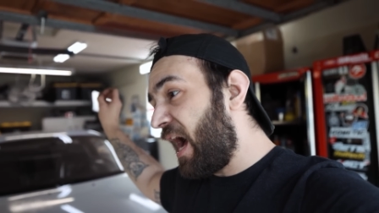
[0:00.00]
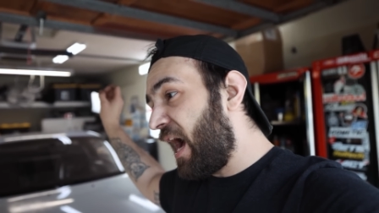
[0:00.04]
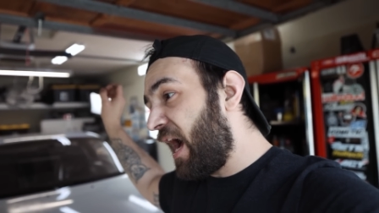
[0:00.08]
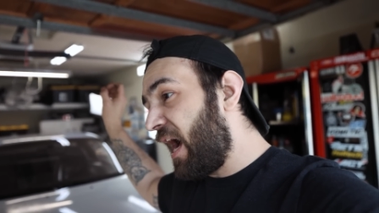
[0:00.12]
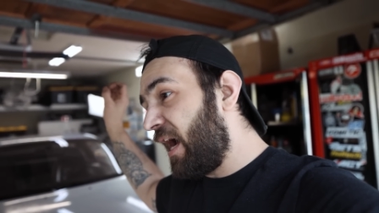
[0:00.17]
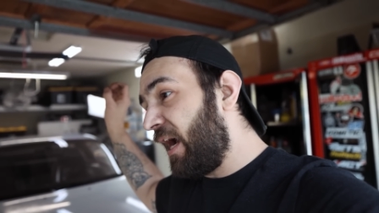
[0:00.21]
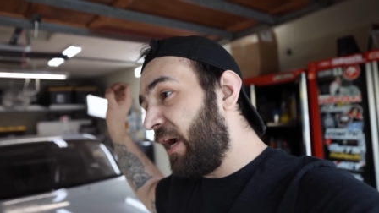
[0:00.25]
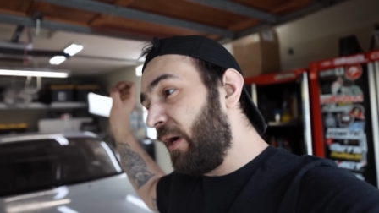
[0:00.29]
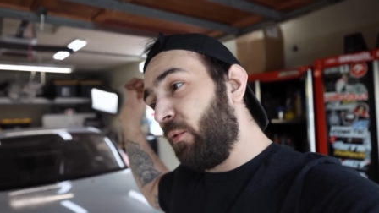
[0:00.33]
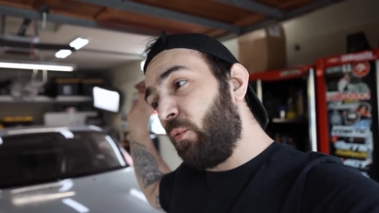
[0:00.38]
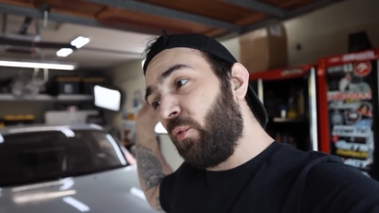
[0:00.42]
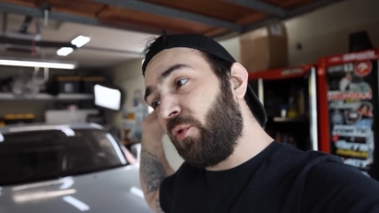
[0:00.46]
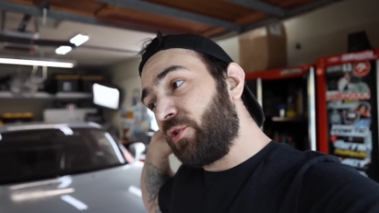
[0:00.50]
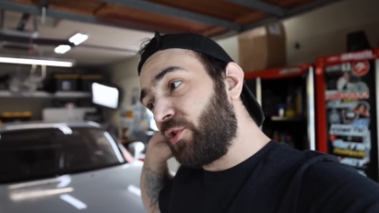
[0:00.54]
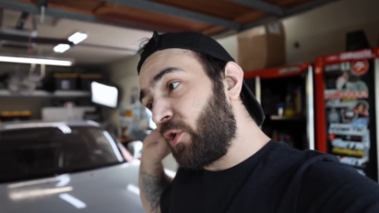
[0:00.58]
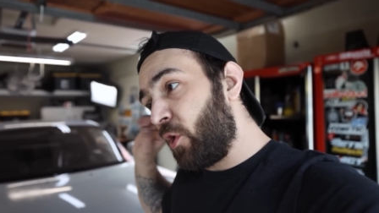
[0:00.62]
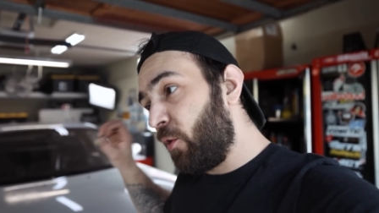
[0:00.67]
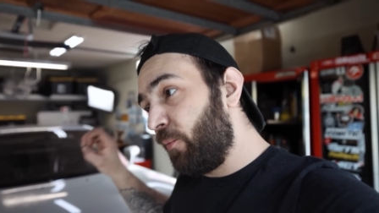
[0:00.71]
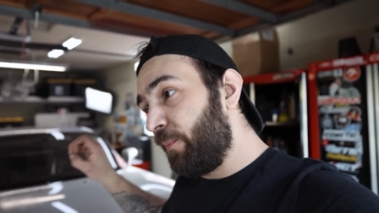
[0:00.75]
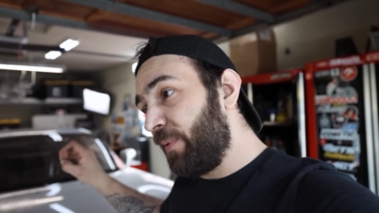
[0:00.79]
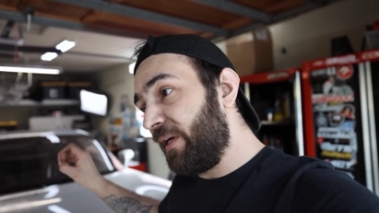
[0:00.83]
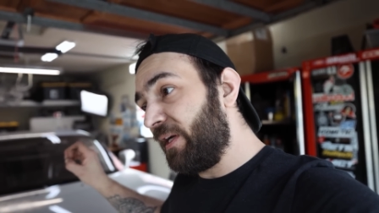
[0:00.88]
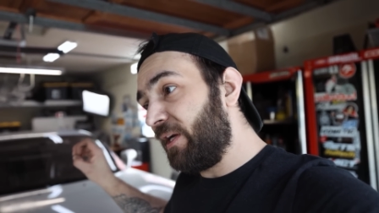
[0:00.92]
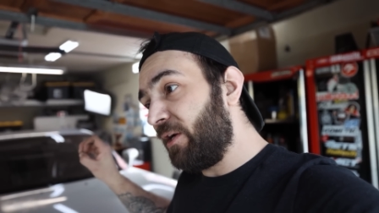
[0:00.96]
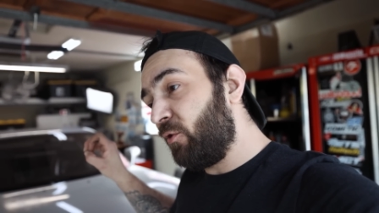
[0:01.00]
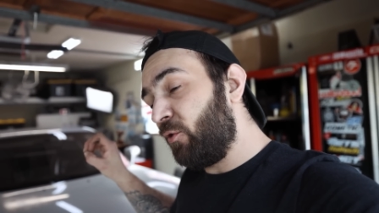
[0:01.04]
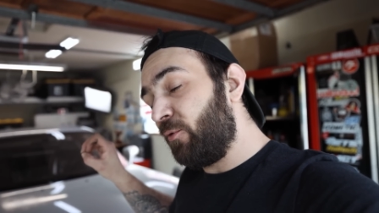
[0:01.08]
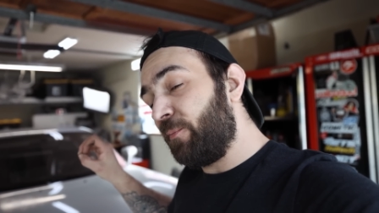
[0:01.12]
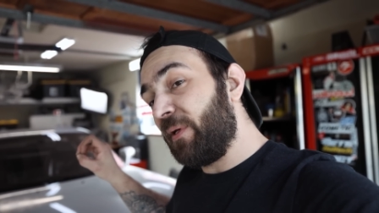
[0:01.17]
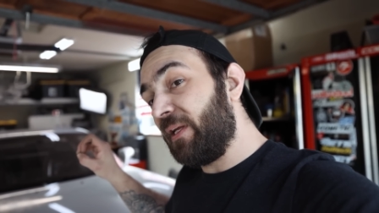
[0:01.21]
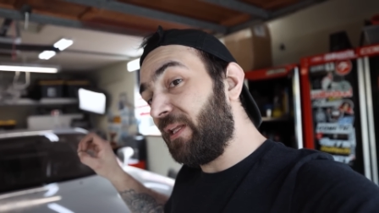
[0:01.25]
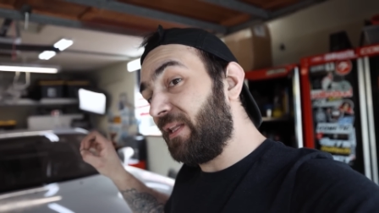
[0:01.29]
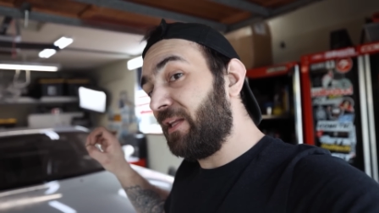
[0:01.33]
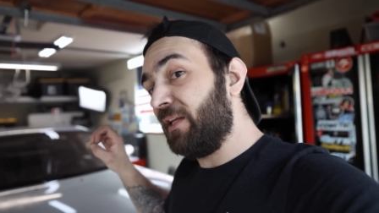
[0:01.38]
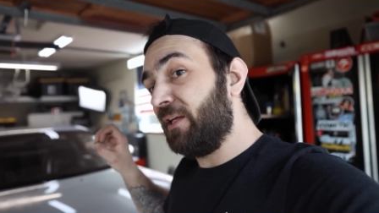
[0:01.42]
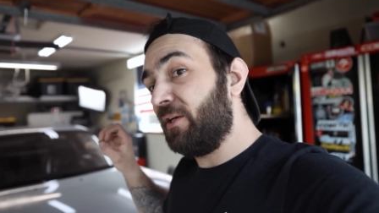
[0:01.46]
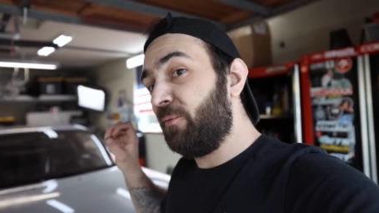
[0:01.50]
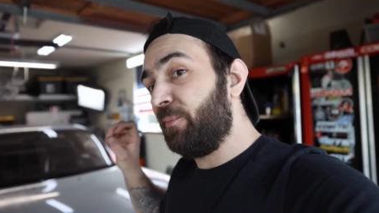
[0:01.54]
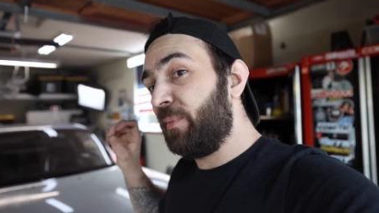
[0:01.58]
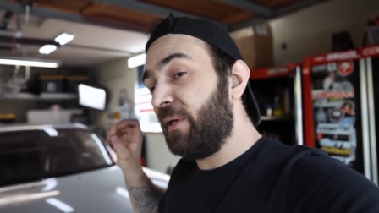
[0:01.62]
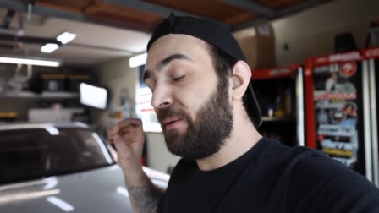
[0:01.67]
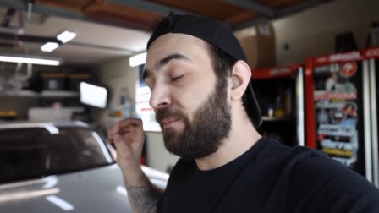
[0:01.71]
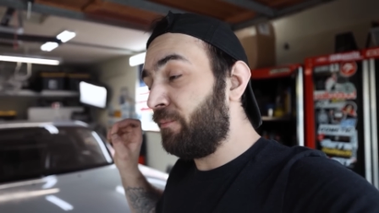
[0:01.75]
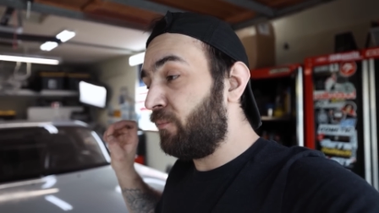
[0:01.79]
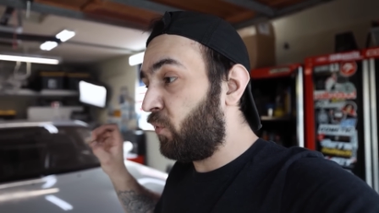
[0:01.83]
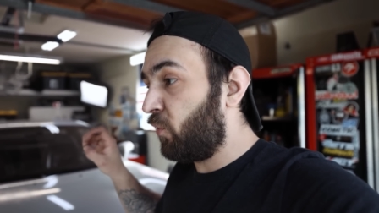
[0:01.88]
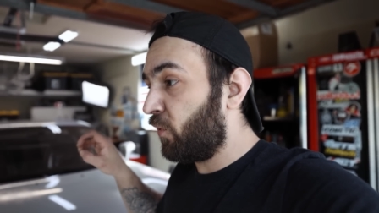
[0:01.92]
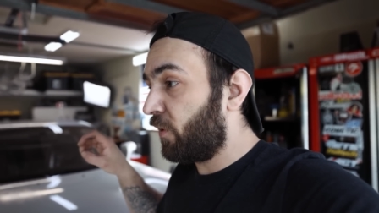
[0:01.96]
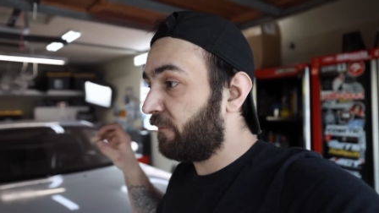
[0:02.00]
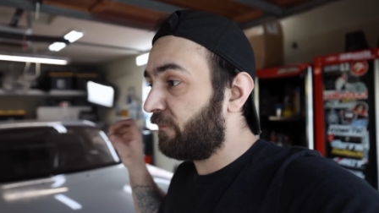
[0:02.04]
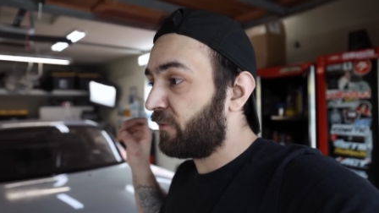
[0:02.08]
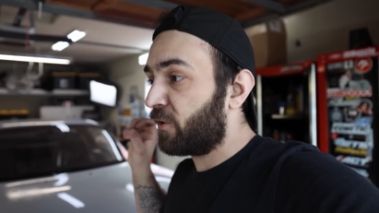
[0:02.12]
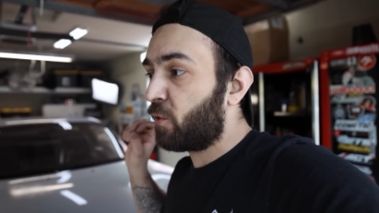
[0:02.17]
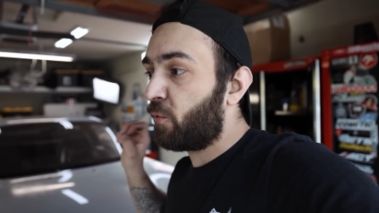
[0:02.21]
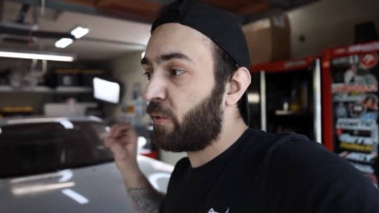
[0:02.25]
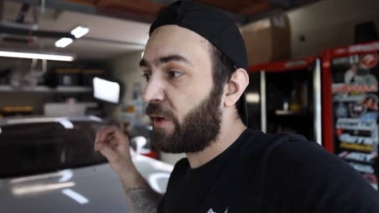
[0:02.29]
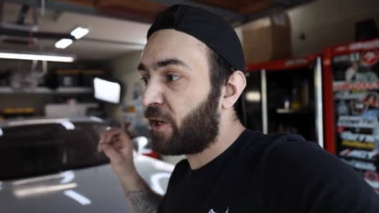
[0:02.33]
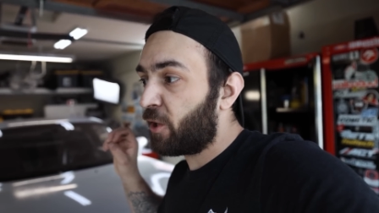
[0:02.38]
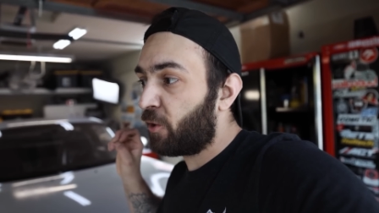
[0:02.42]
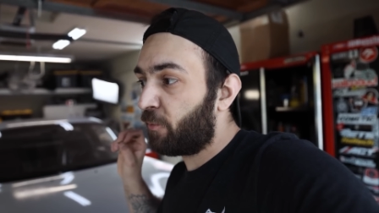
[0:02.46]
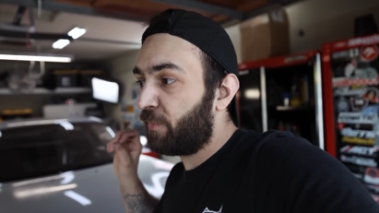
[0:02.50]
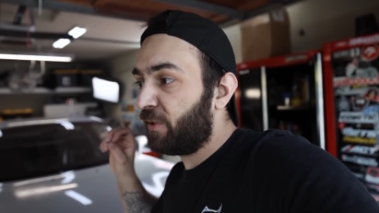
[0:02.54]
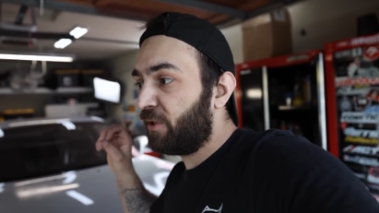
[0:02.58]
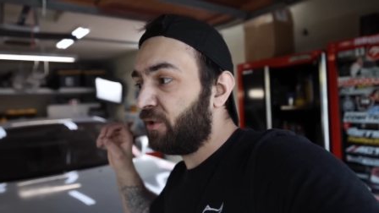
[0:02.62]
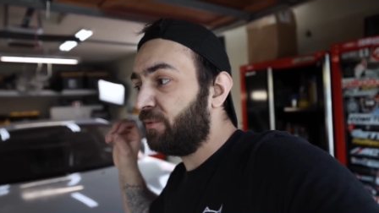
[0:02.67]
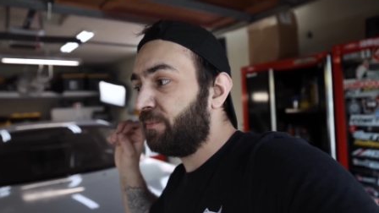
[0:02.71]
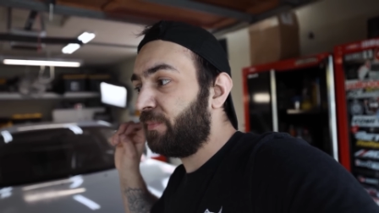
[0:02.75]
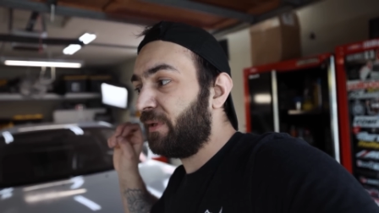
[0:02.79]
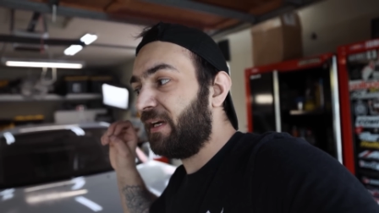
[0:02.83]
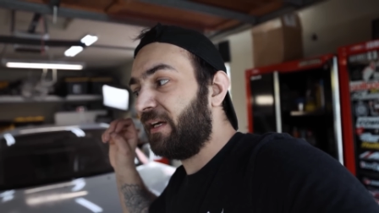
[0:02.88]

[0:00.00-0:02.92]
I was hoping it would be a little bit more of a quicker build,